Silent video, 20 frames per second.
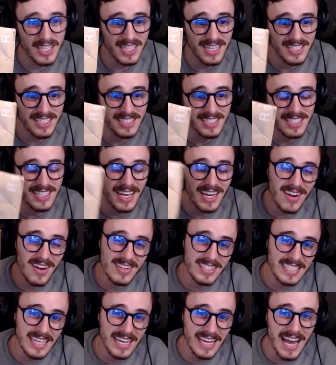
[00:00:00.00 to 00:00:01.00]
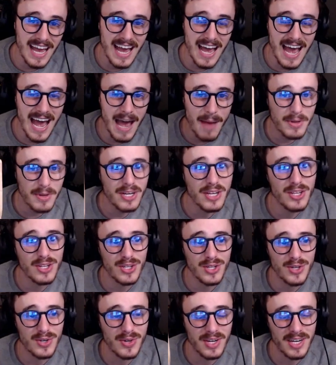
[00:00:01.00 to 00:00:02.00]
this, and I was like, I'm gonna
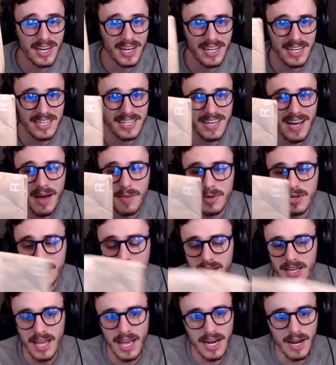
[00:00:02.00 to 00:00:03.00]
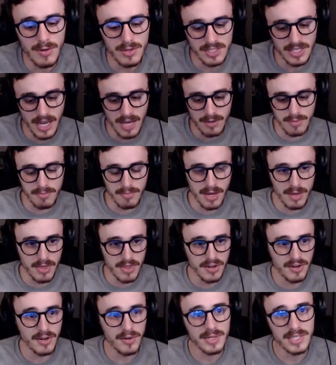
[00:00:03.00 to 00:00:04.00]
do a kendama. And my
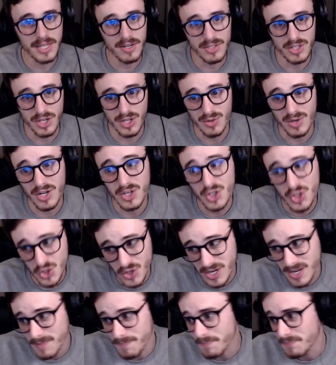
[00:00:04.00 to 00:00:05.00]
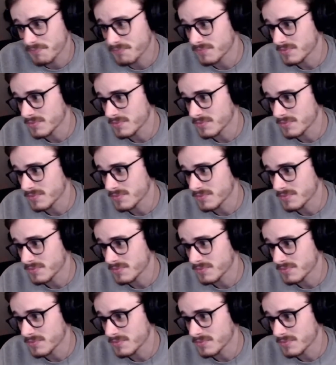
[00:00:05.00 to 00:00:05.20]
theory was that I was gonna do it on stream,